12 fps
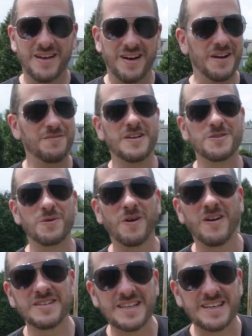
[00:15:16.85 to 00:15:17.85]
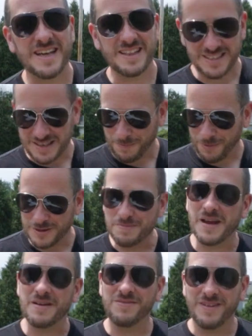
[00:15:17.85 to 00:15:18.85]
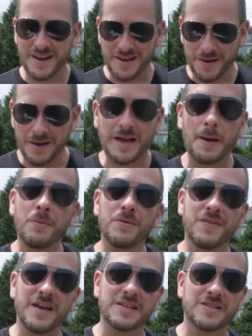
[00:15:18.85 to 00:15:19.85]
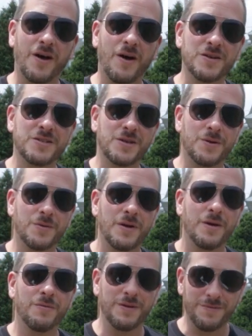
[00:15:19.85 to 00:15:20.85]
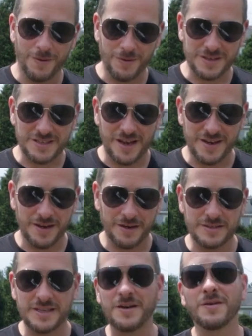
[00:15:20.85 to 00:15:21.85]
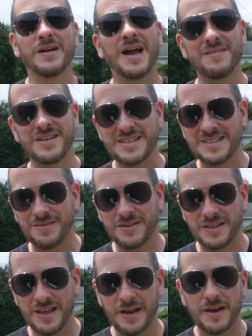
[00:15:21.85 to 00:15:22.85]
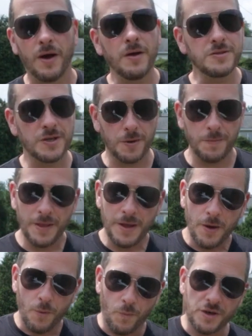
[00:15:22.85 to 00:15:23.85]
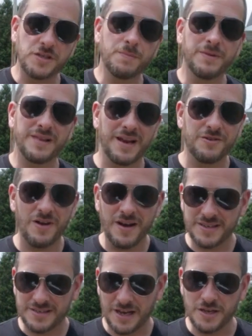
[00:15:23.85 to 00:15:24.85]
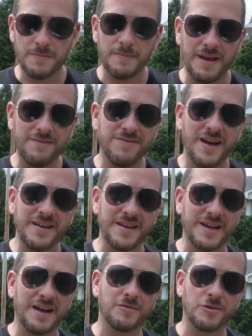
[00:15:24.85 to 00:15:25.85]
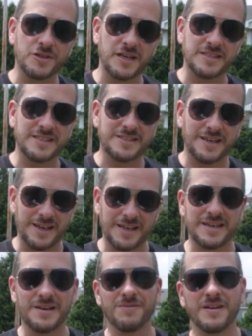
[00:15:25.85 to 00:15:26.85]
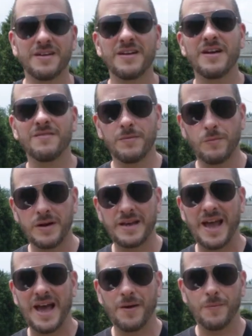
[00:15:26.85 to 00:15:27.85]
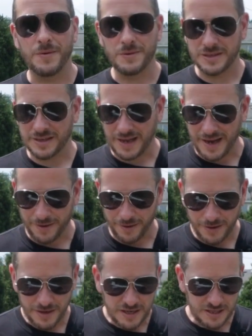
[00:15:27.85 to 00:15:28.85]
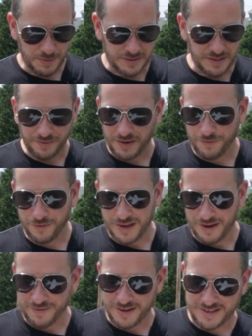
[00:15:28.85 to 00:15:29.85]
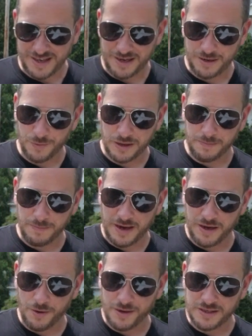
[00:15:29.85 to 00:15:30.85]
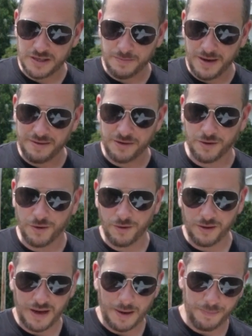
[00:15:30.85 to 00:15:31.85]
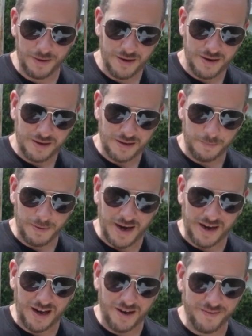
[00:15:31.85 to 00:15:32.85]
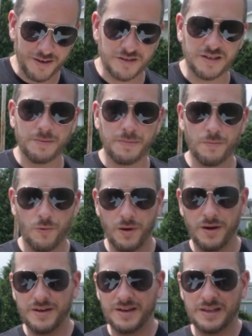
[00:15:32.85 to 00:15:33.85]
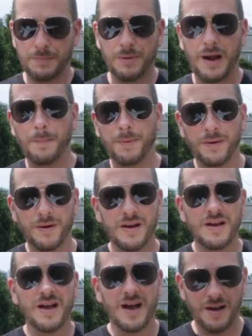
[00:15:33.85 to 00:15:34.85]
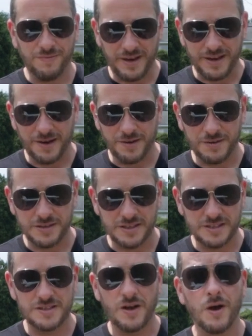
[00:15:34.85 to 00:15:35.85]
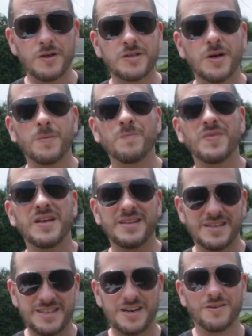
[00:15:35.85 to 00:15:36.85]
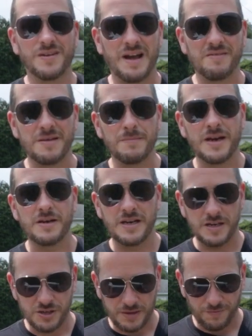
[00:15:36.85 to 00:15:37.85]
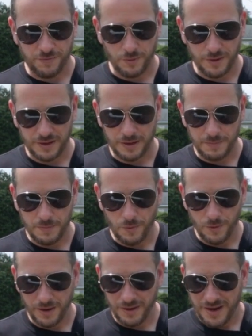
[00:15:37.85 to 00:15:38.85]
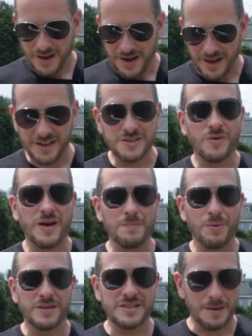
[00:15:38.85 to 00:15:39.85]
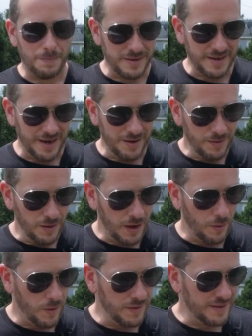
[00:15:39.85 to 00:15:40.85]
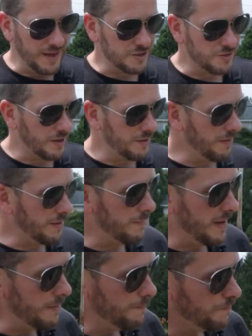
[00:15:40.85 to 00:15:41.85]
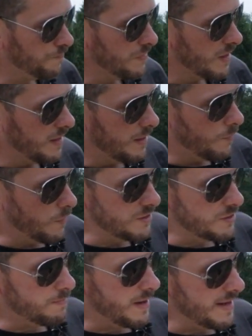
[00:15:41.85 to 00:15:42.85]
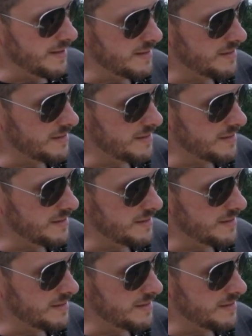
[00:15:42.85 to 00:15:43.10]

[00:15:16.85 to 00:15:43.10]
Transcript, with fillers: All right, friends, we're all set to take this up for its maiden flight here. A couple things to also refocus on here. Center of gravity is everything. And also, once you put the electronics on, you may find that you have to adjust it slightly different from when you had it when it was a glider. Specifically for the F-18, what you may notice, you may have to curl up the back elevators a little bit more to get the proper uh, flight characteristics and also the center of gravity may need to shift forward a little bit more. Uh, let's go ahead and put this up in the air. Uh, one thing I strongly recommend, once you bind